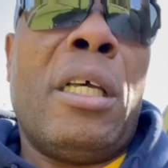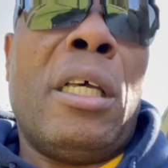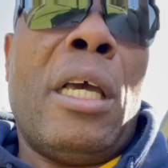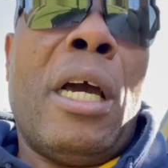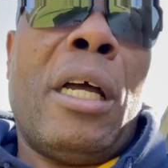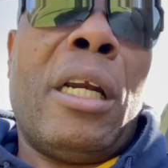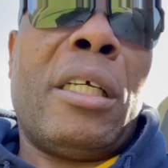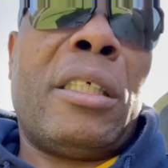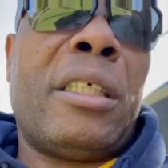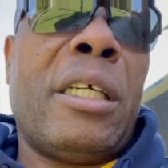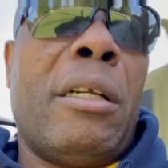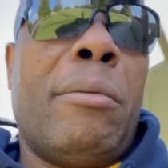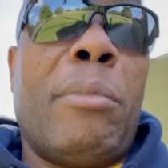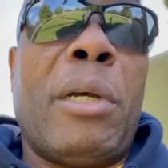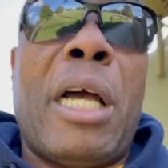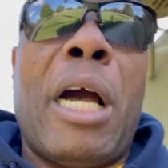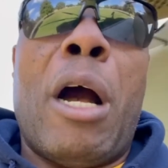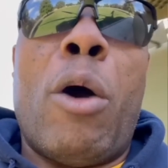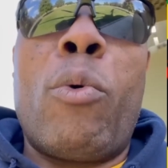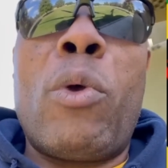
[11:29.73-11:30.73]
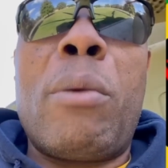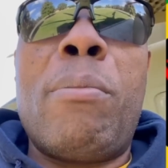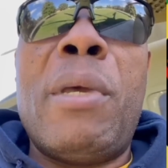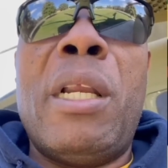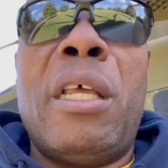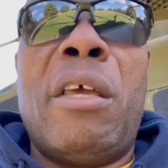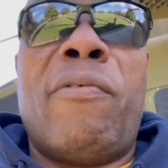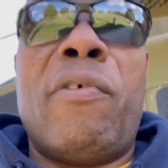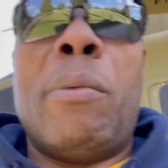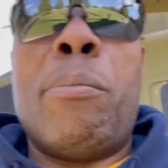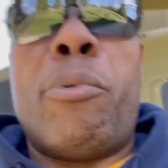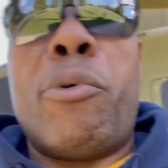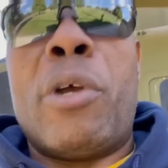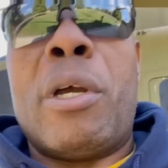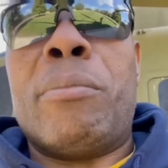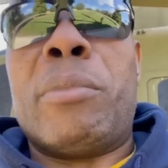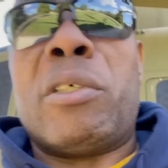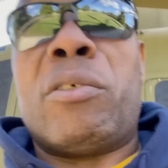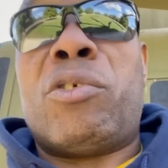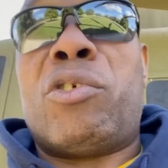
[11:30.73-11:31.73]
You understand? Because we believe in
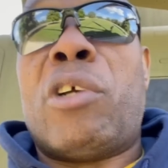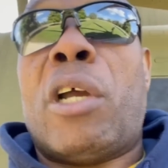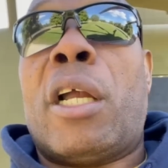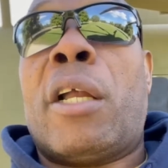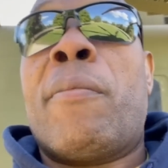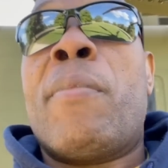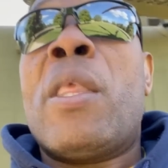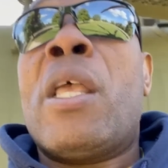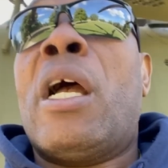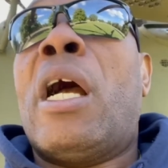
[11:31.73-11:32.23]
preemptive strike,